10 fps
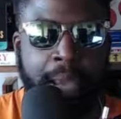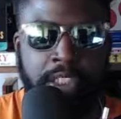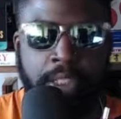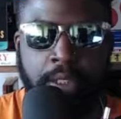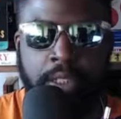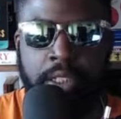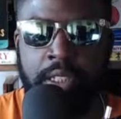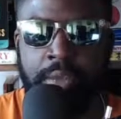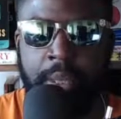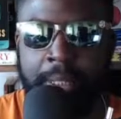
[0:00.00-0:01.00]
shit because there's
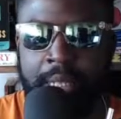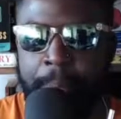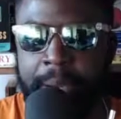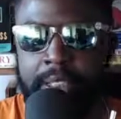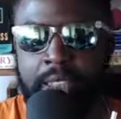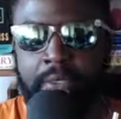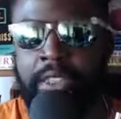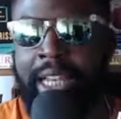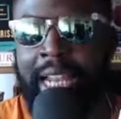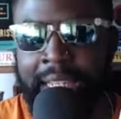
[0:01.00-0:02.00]
limited. I'm buying stuff because
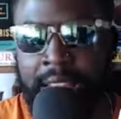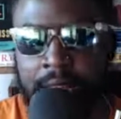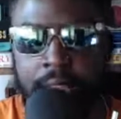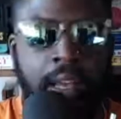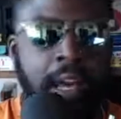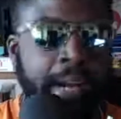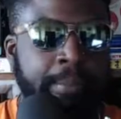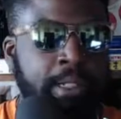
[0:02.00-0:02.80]
I like it. I'm a